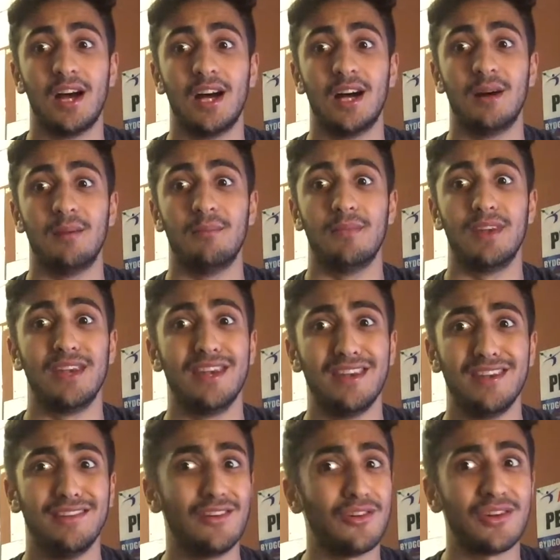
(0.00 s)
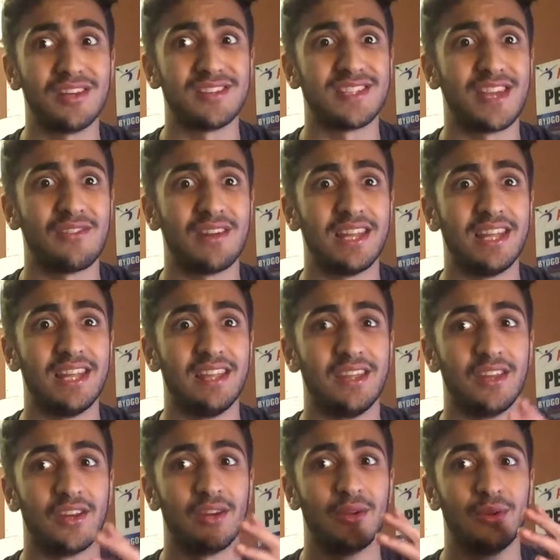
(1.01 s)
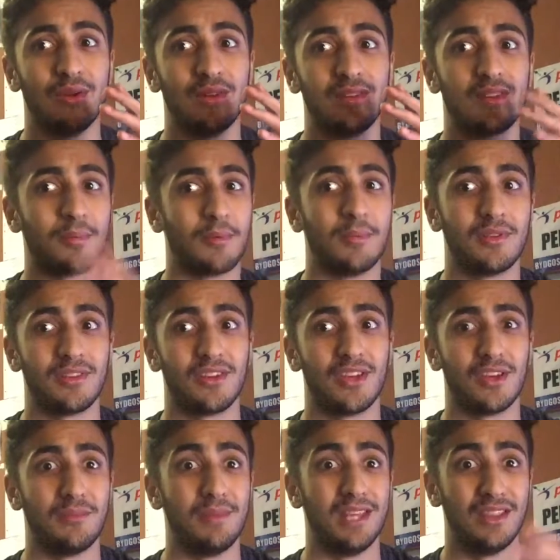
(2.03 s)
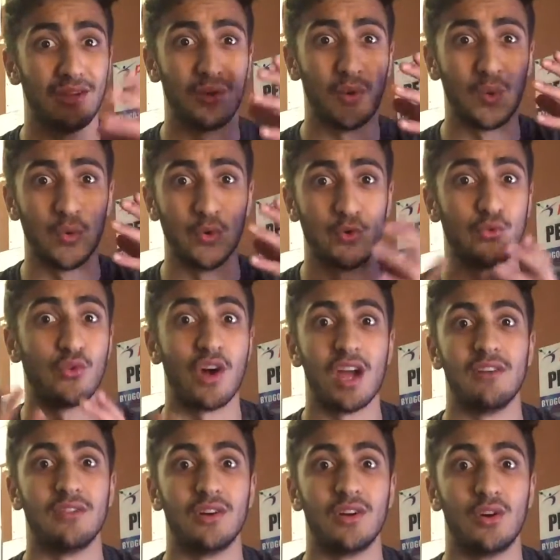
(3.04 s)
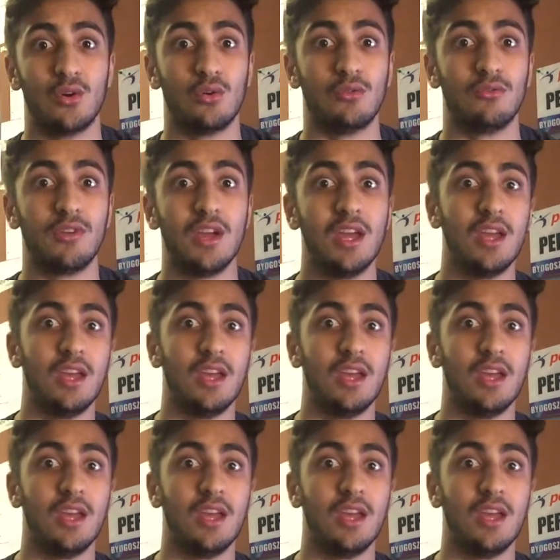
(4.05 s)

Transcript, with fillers: Um, not necessarily, you know, supplements are going to be the core driver of,